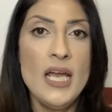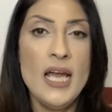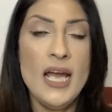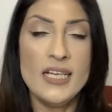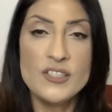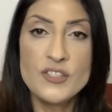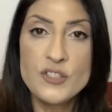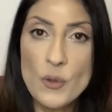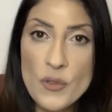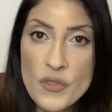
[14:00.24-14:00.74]

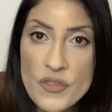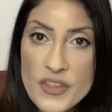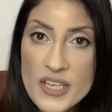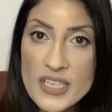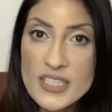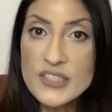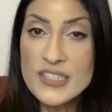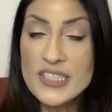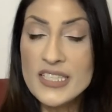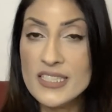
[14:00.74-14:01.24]
And so
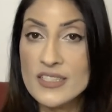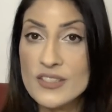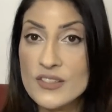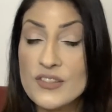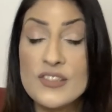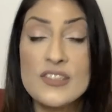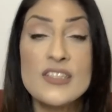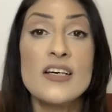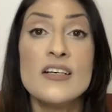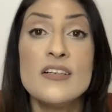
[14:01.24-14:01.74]
this
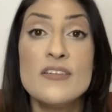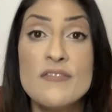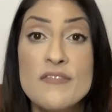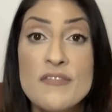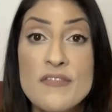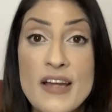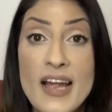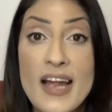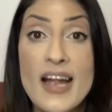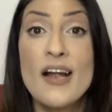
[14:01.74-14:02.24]
is the
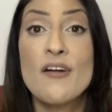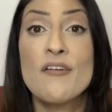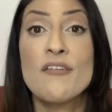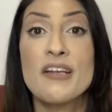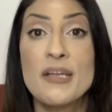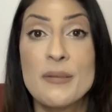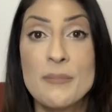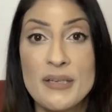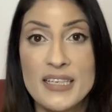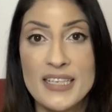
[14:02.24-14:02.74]

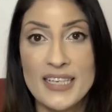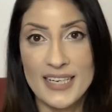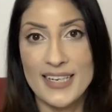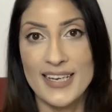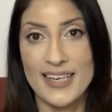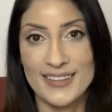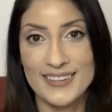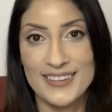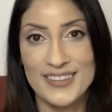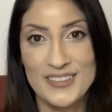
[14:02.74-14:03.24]
very
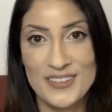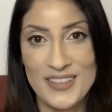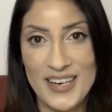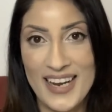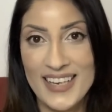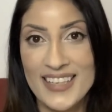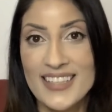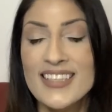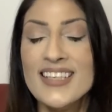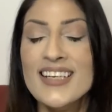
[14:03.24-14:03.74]
beginning,
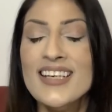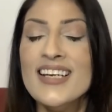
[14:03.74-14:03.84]
right?